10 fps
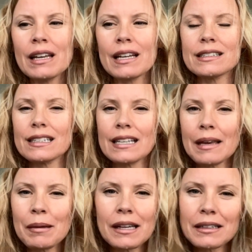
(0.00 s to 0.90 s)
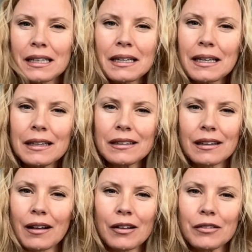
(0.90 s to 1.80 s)
and says, Hey man, get in,
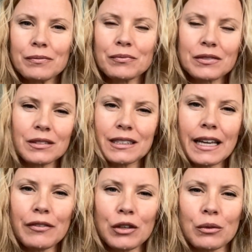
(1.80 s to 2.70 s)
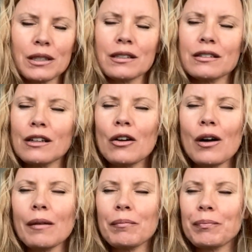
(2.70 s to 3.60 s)
I'll save you. he says, No,
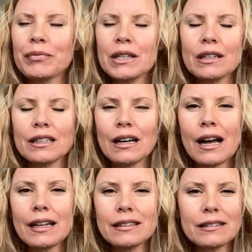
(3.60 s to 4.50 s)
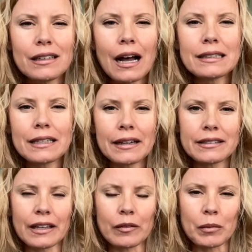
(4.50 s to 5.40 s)
I'm God, God's gonna
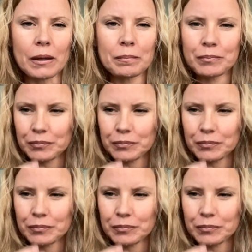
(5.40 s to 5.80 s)
save me.